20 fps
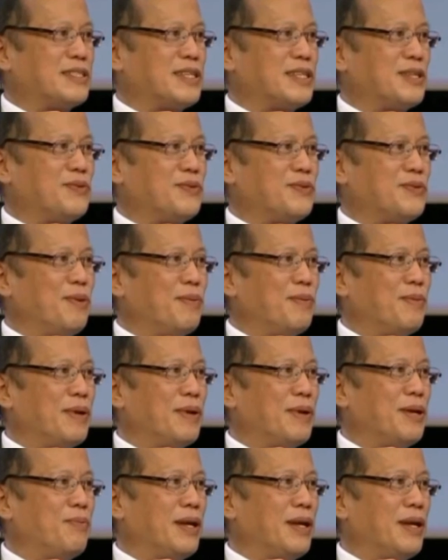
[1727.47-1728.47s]
successfully
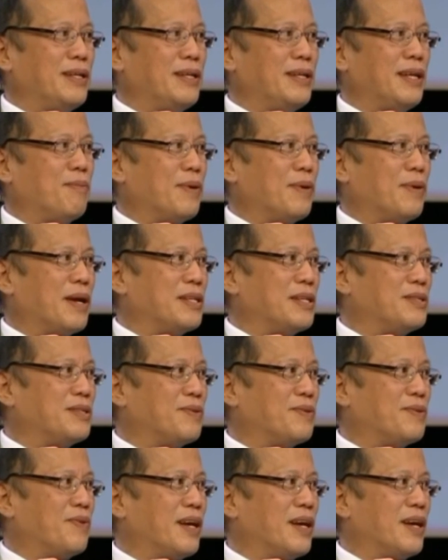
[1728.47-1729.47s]
manipulated the price
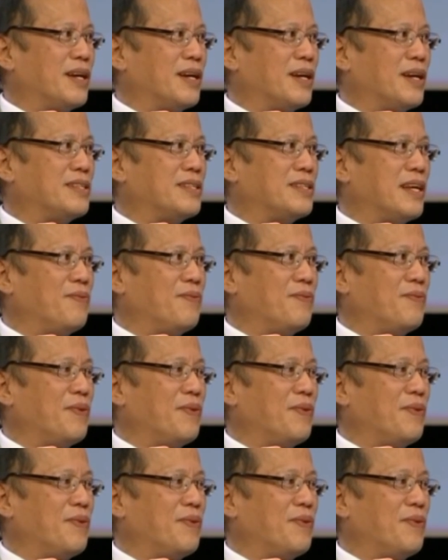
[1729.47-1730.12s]
of rice, and